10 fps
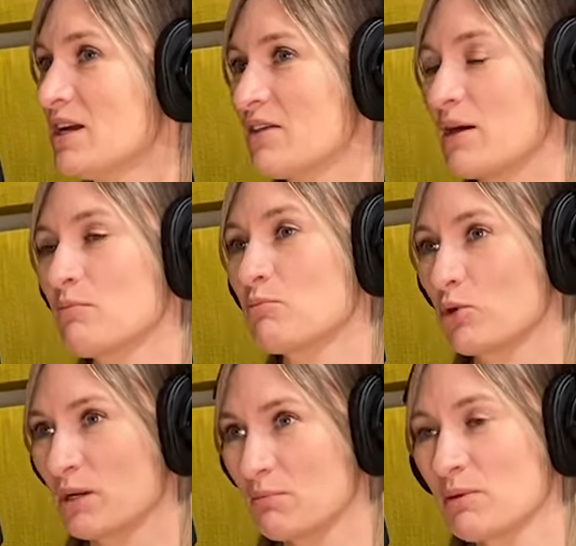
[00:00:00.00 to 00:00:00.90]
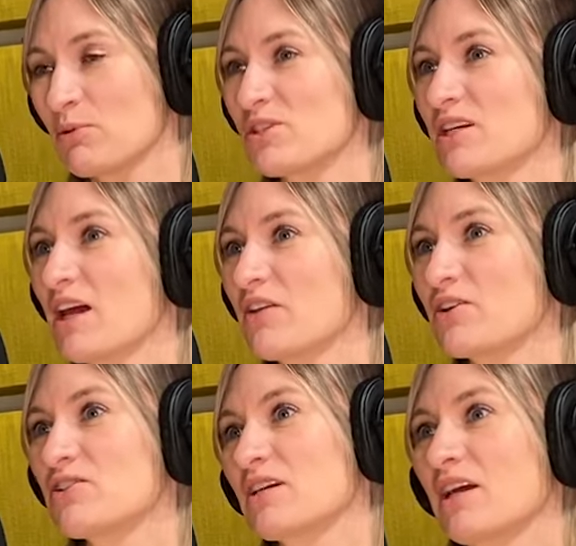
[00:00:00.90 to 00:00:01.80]
that bring people
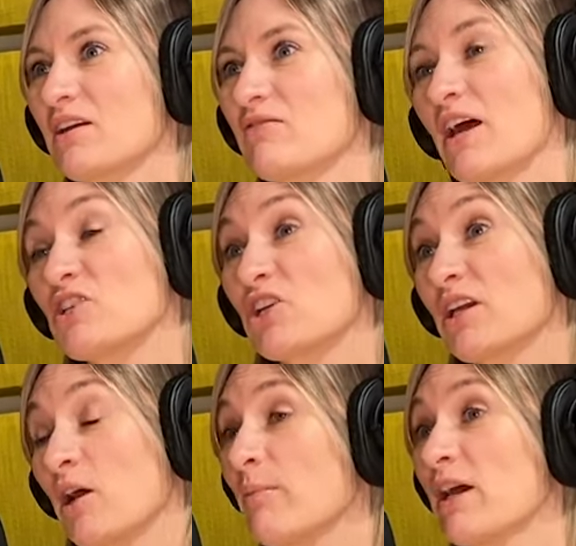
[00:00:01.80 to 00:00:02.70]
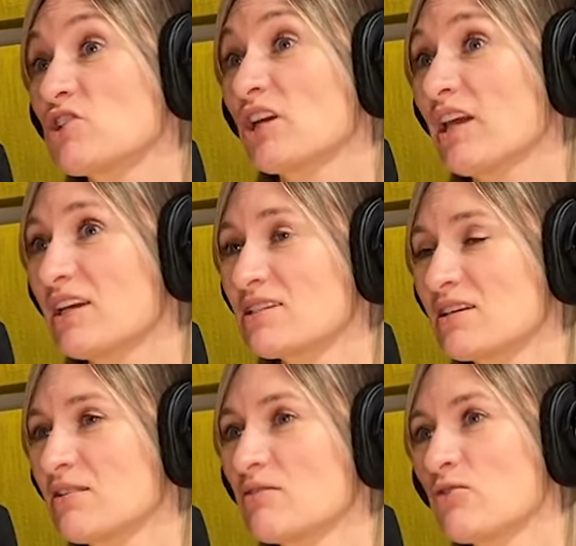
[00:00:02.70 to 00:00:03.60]
together to kind of edu- help educate
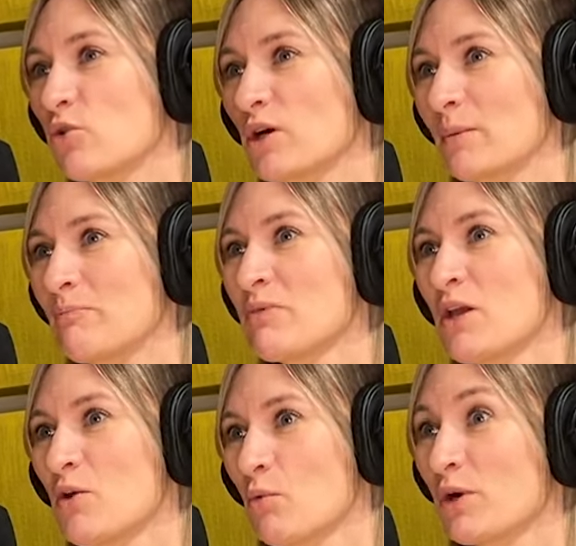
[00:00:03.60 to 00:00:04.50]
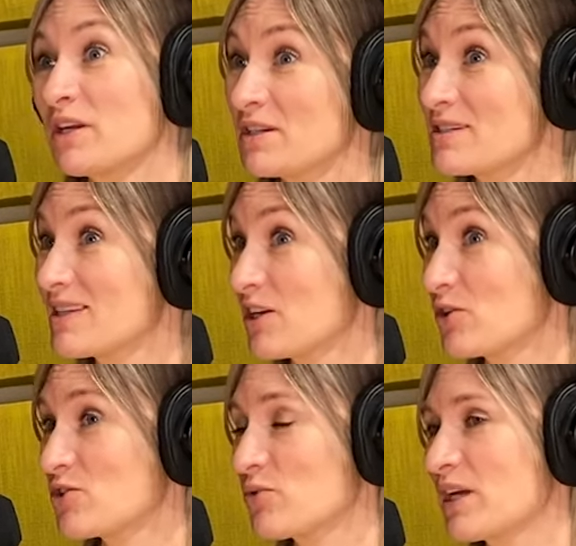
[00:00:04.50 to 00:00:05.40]
and inform what it is that
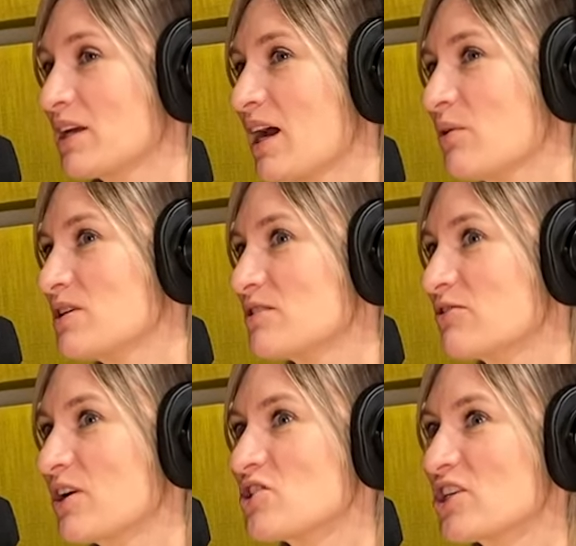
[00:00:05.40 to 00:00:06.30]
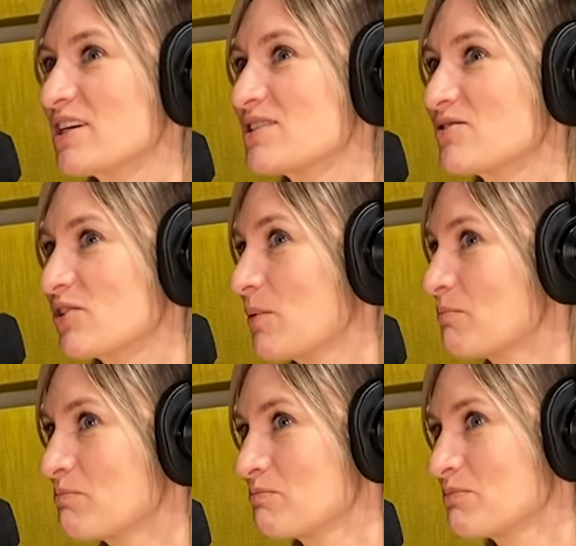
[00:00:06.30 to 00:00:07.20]
you're doing and how it differentiates
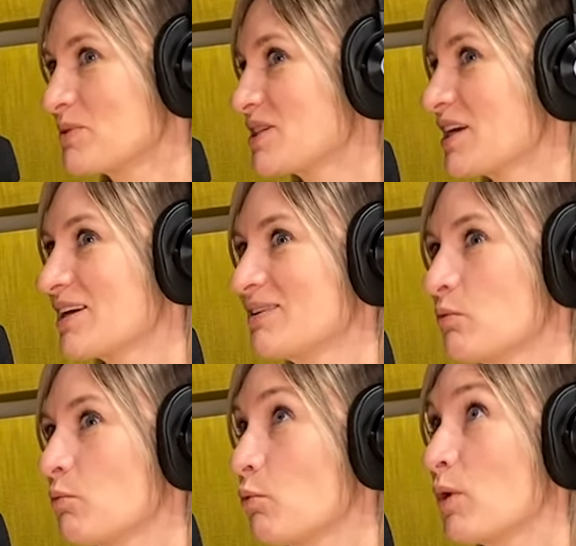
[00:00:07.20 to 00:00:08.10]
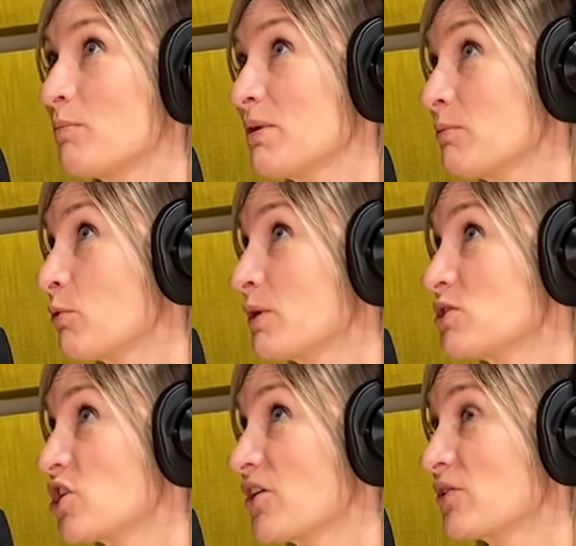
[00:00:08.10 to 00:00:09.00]
from, say, what people would
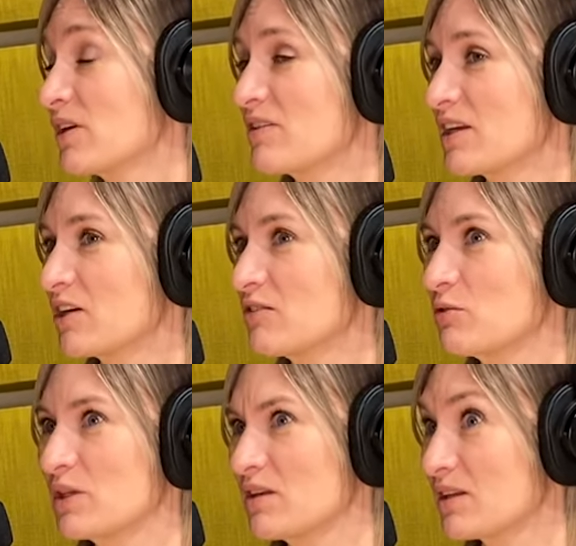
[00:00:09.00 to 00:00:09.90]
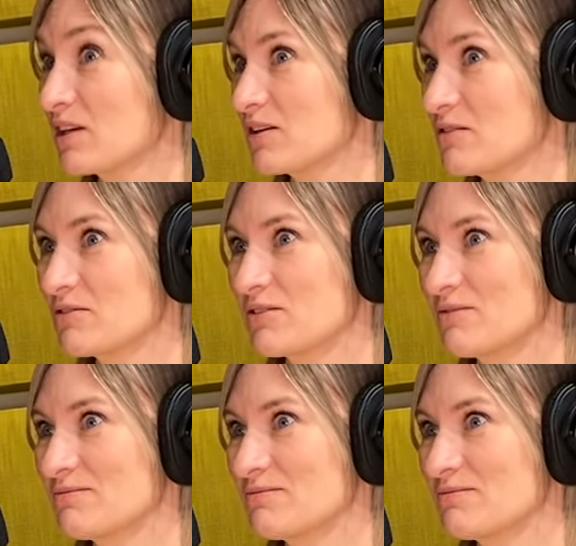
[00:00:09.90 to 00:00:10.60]
generally think of when they think of